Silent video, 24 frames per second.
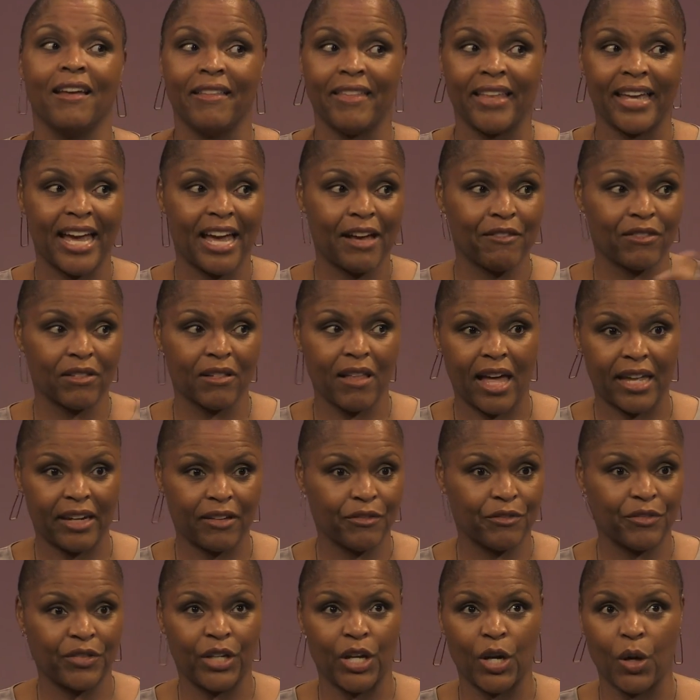They have a lot
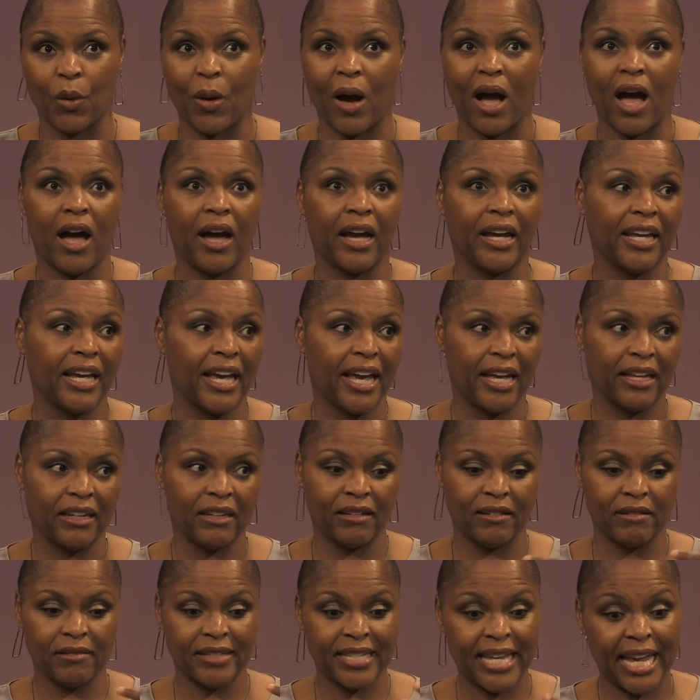of, you know,
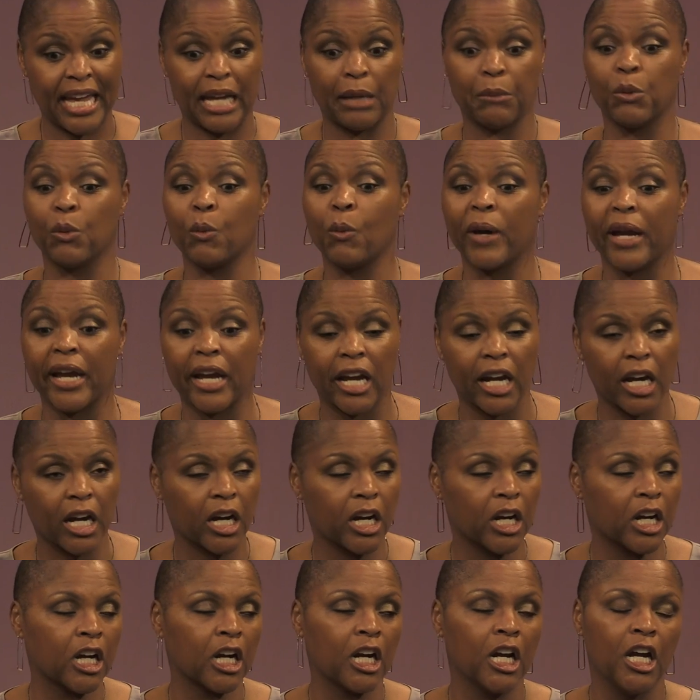high-end
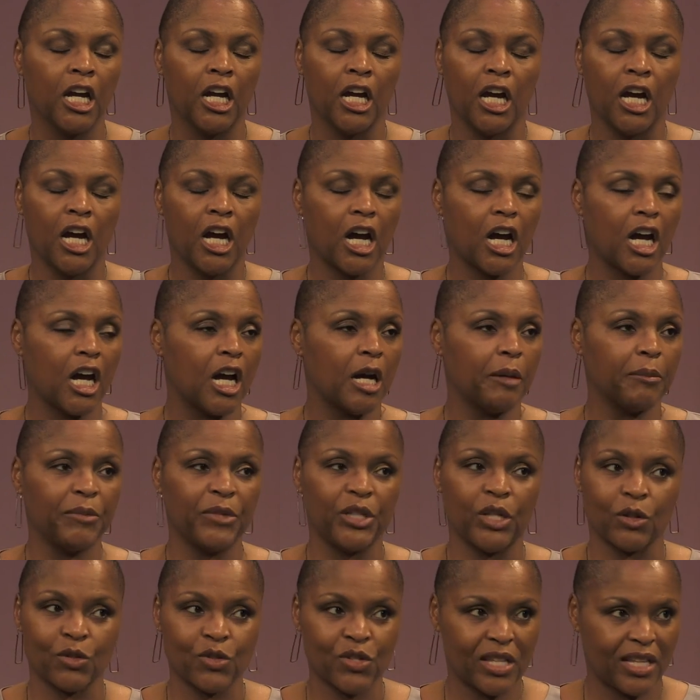tableware,
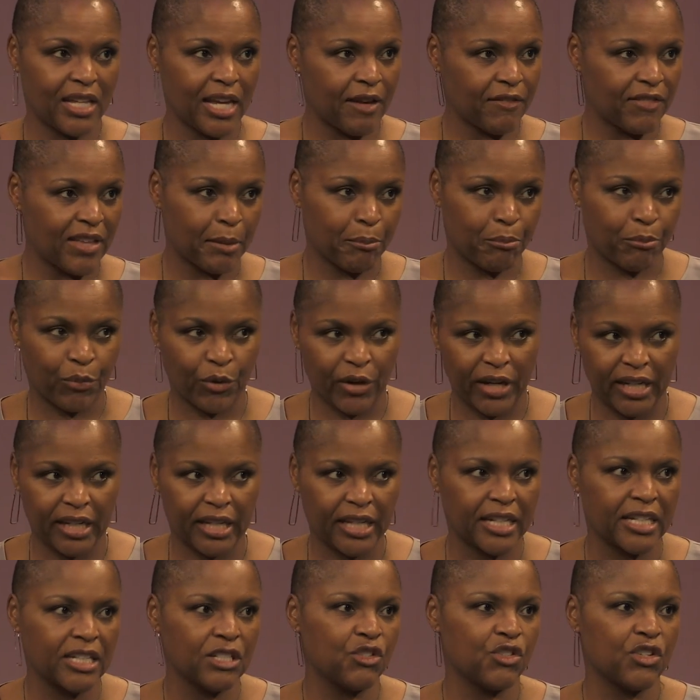you know, so they have that
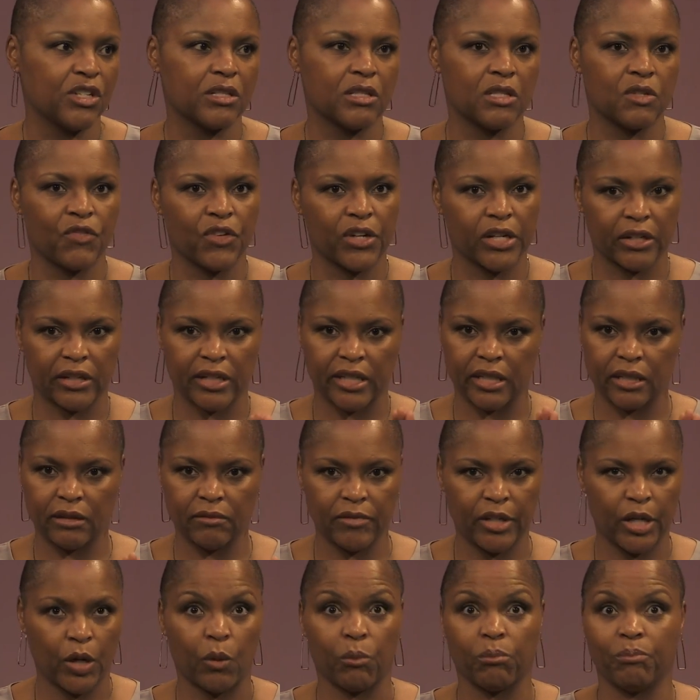breakage. It's very,
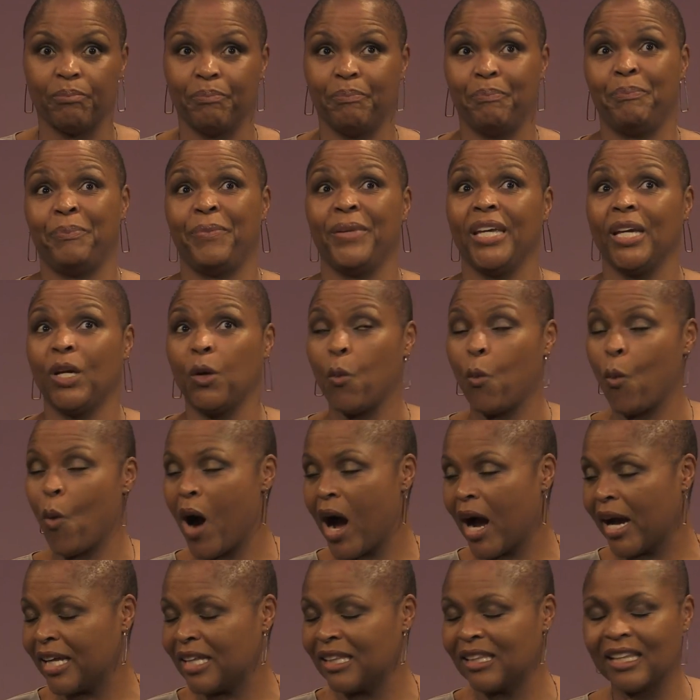you know, big
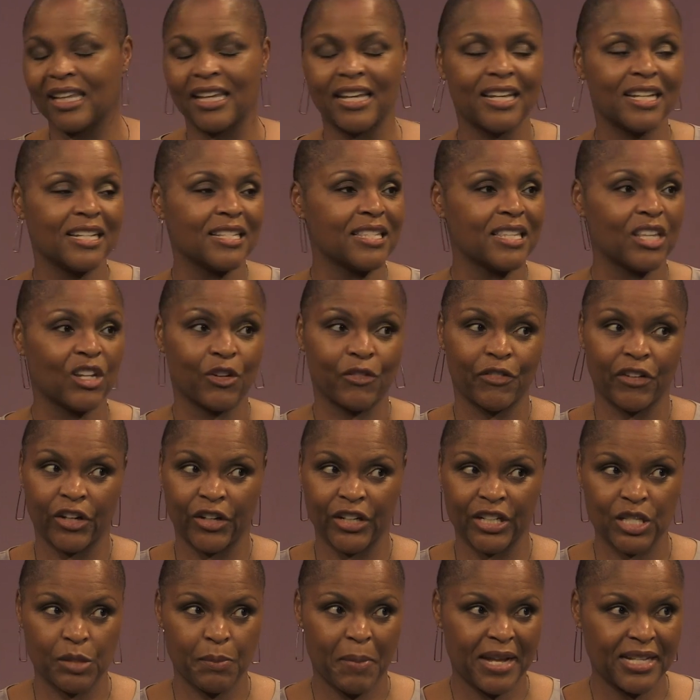wine lists that are
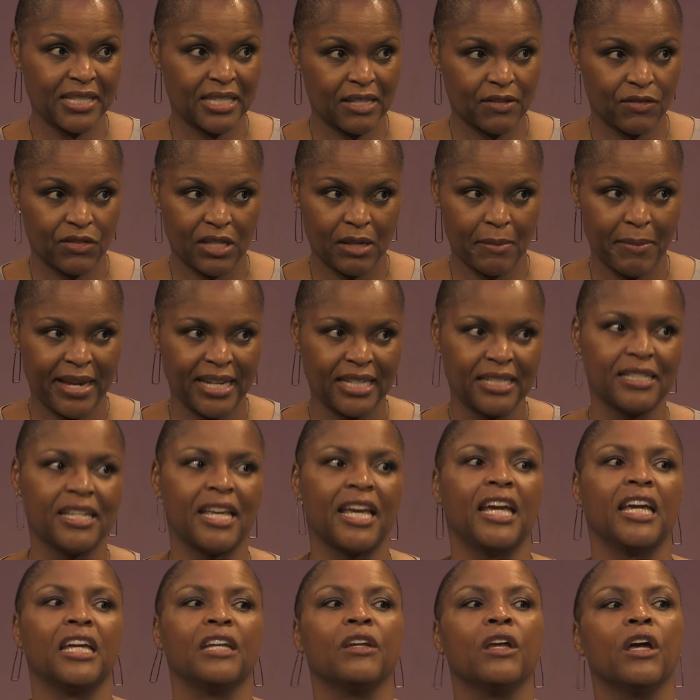very expensive to
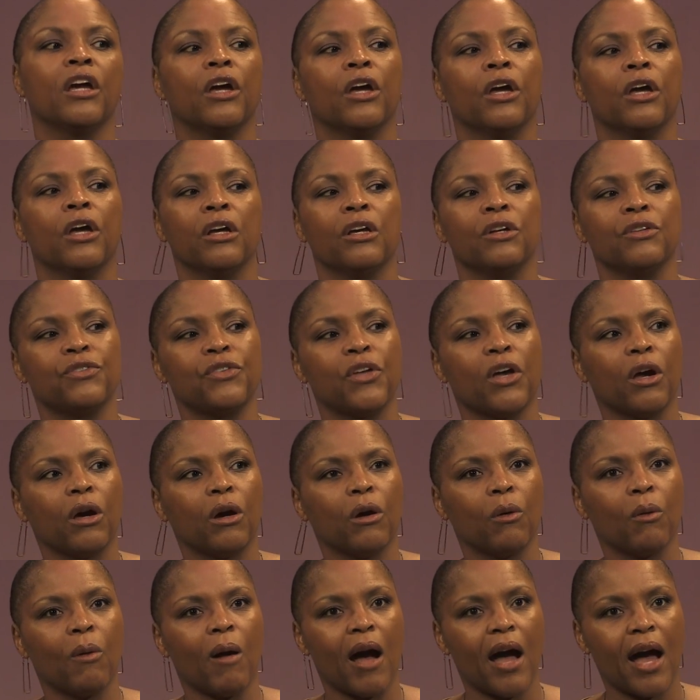maintain.
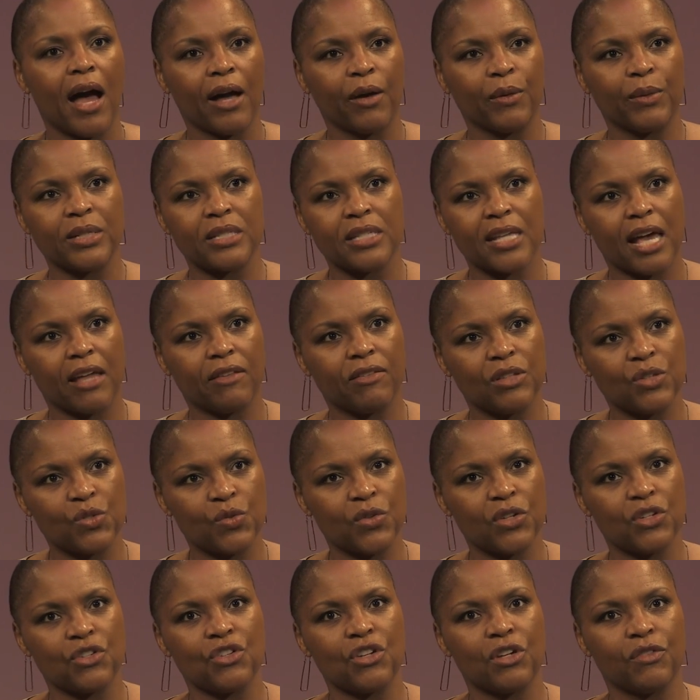So I always had this
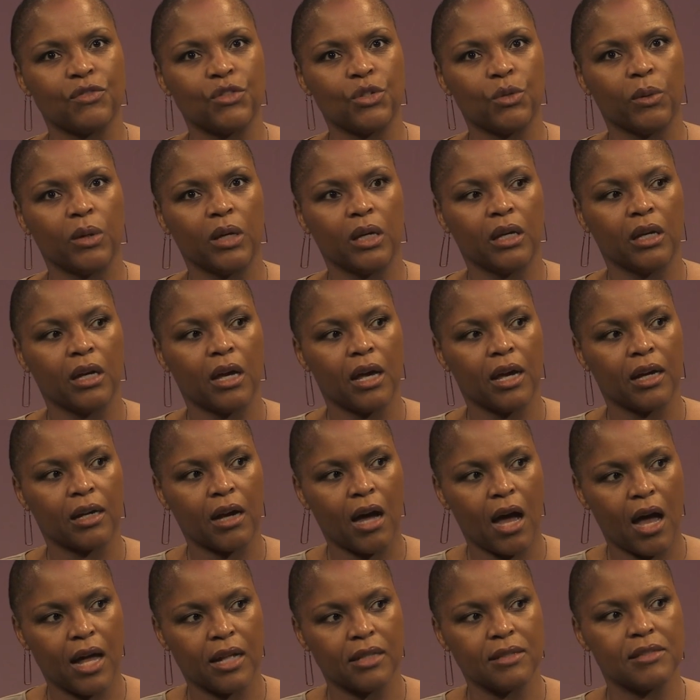vision of doing a
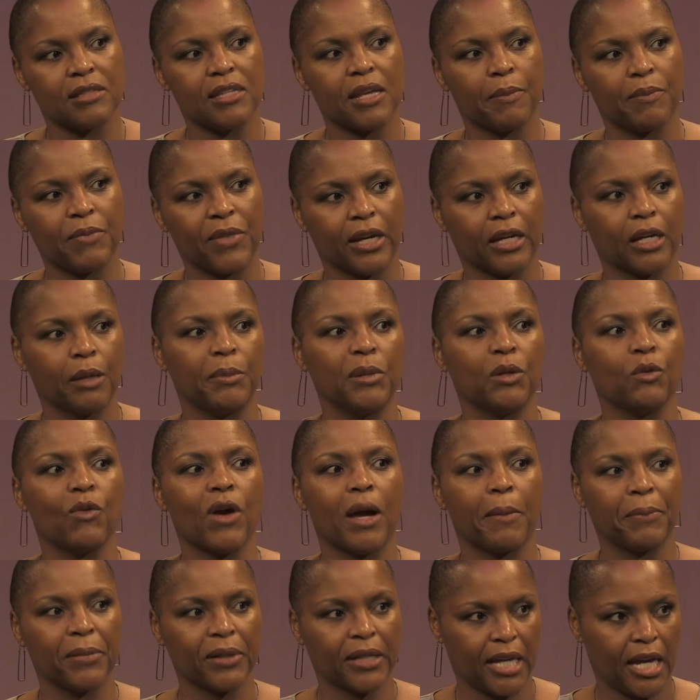concept that could be
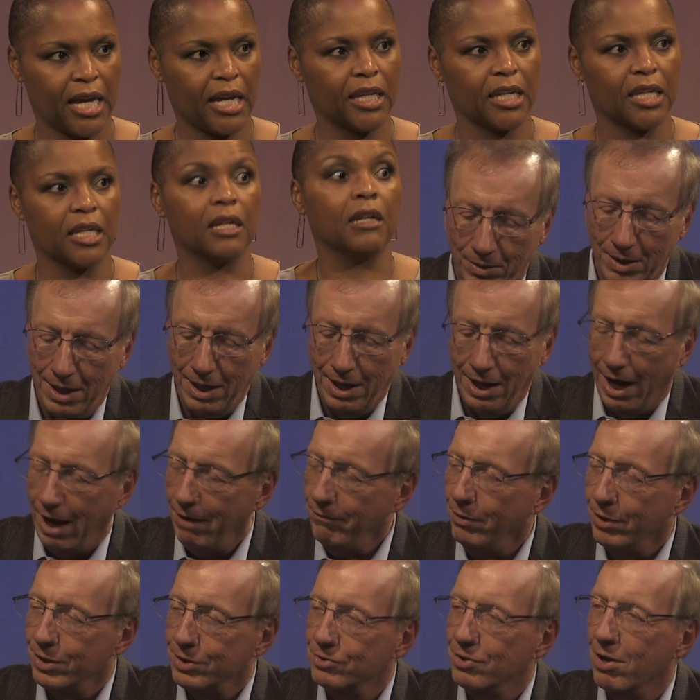replicated. I've
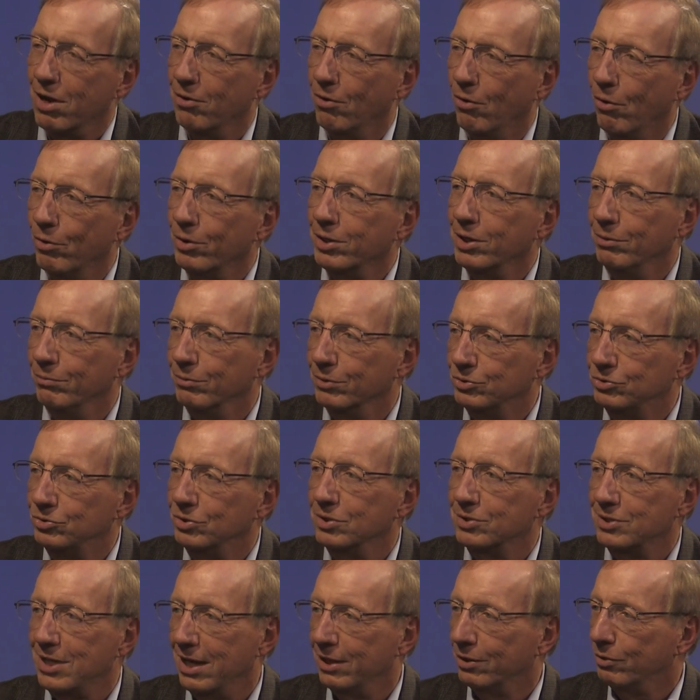always thought Oakland
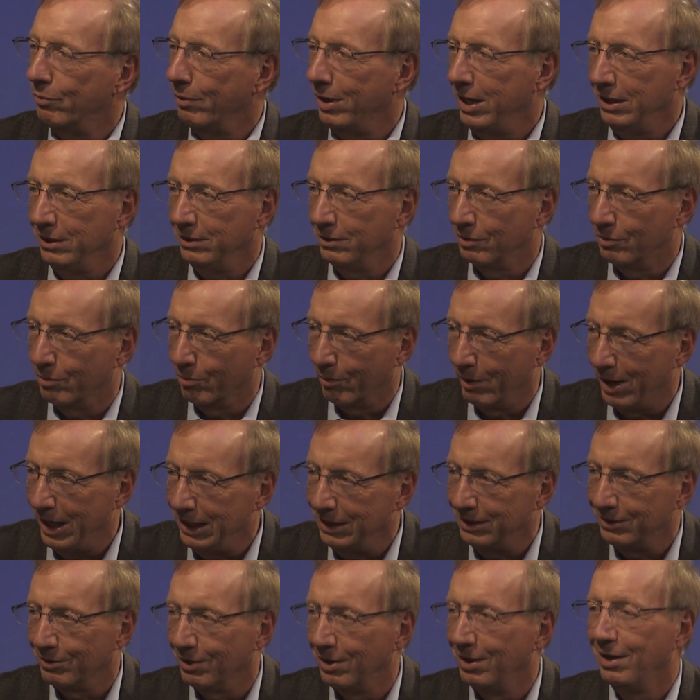had great,
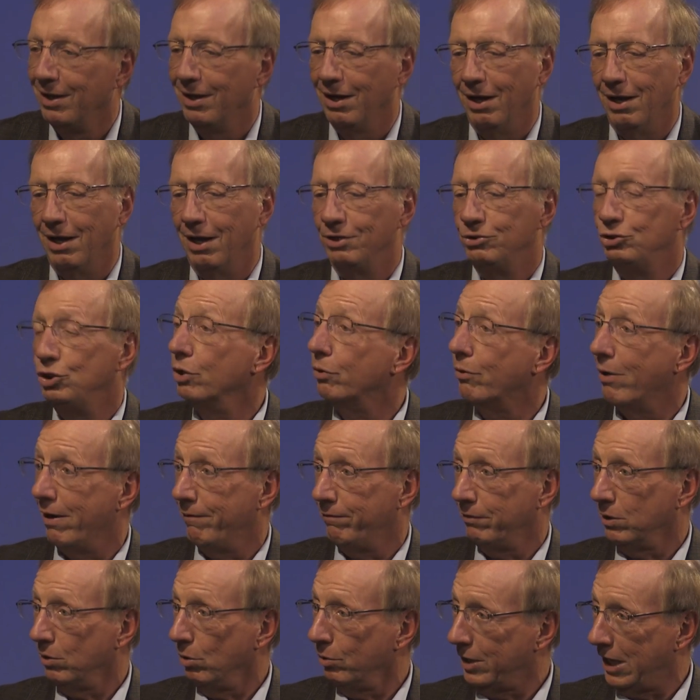great
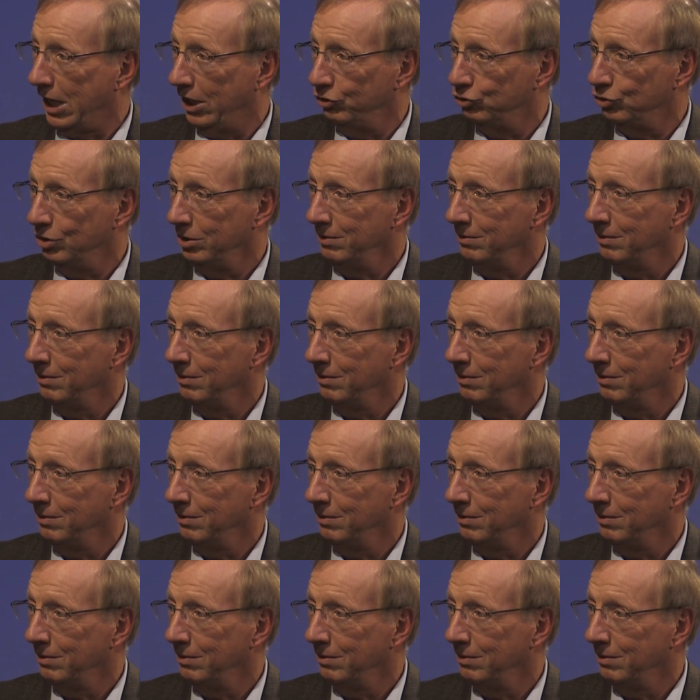geographic location.